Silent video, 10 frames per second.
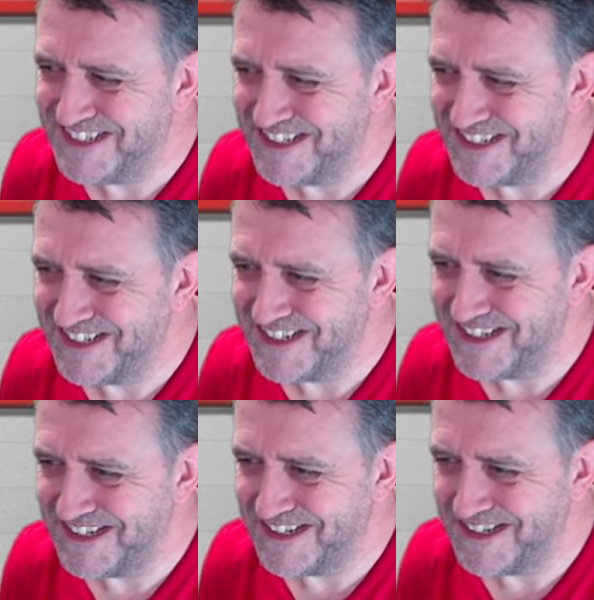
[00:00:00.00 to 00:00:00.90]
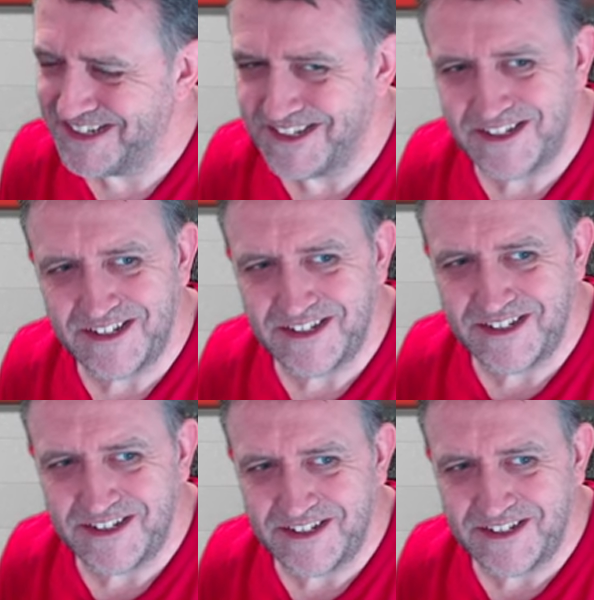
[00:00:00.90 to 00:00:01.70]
[no speech]